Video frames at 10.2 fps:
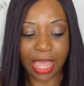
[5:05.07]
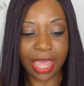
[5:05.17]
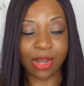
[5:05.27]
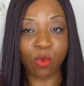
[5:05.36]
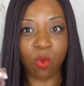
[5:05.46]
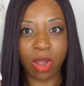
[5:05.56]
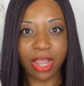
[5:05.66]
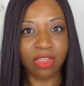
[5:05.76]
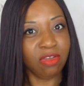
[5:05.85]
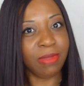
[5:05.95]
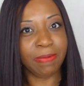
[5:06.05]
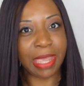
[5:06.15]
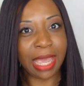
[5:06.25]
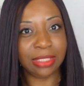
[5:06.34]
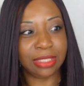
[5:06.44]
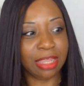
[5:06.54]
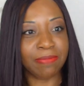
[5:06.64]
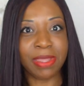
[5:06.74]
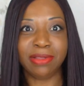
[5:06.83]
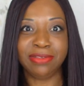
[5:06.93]
And why you may be asking,
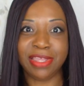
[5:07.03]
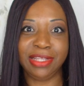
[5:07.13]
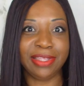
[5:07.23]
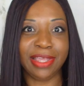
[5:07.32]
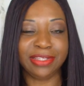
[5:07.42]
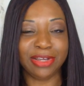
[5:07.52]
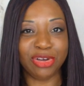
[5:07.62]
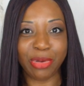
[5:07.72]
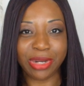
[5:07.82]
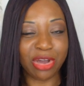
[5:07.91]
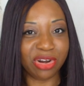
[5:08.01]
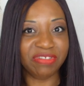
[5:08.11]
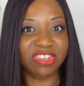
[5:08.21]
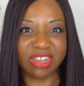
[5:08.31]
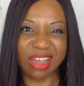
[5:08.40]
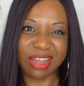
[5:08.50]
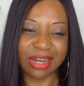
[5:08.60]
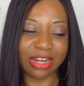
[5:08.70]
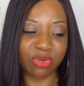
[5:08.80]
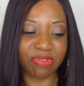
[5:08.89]
because these things are going out of stock
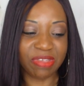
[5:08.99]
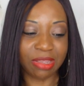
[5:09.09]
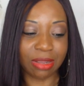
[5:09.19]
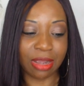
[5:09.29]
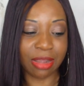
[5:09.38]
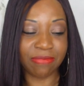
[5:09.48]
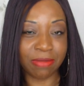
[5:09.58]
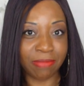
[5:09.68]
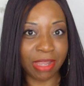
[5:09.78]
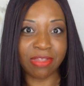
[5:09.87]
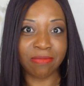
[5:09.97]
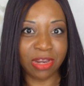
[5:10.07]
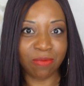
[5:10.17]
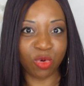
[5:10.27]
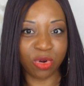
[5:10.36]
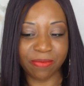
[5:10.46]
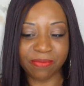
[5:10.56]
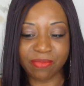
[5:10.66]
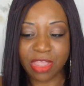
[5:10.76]
and I don't think they make them anymore.